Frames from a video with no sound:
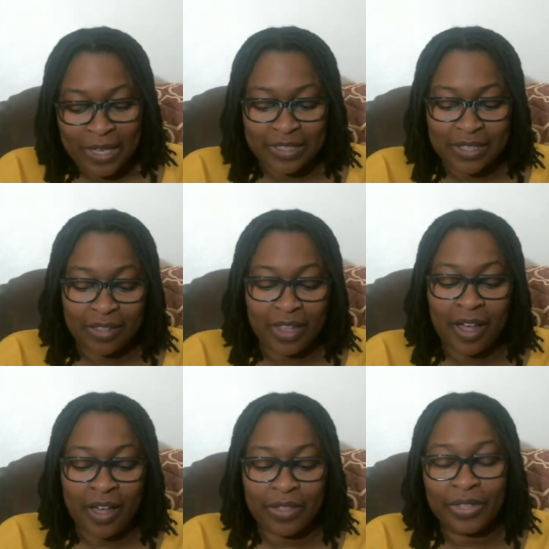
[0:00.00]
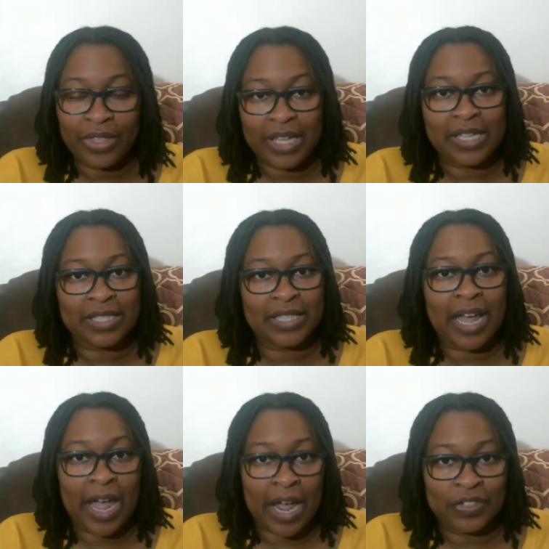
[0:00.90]
So the other things that I
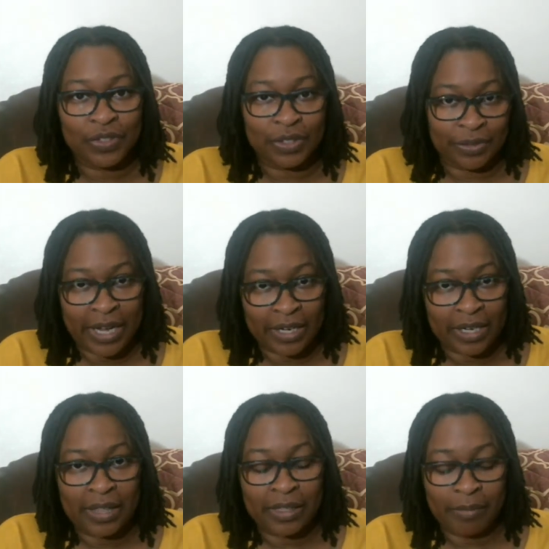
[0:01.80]
actually read in the